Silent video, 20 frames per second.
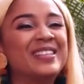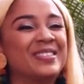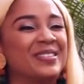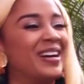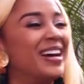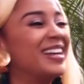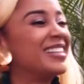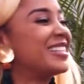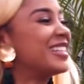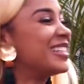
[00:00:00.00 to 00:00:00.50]
So
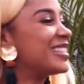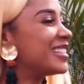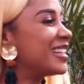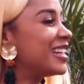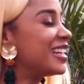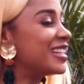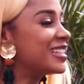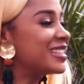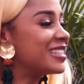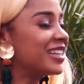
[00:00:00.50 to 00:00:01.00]
I was
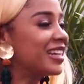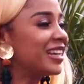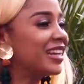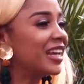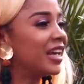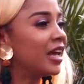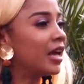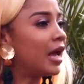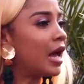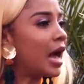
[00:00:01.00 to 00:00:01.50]
listening, listening.
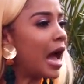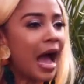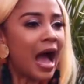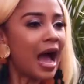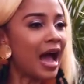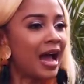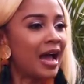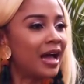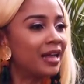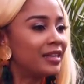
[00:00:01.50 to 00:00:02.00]

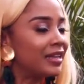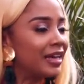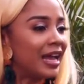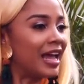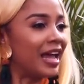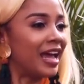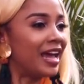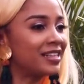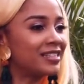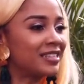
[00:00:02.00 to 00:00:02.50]
Ah, then
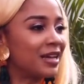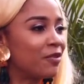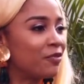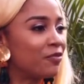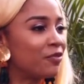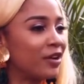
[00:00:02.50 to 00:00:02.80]
I heard some